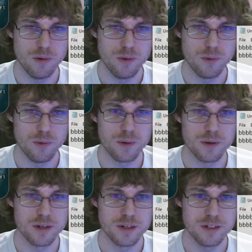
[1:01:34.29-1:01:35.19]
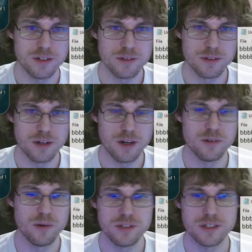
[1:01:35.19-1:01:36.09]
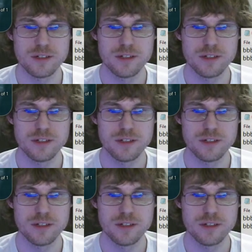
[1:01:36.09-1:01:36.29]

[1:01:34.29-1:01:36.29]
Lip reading: or it'll unhold it,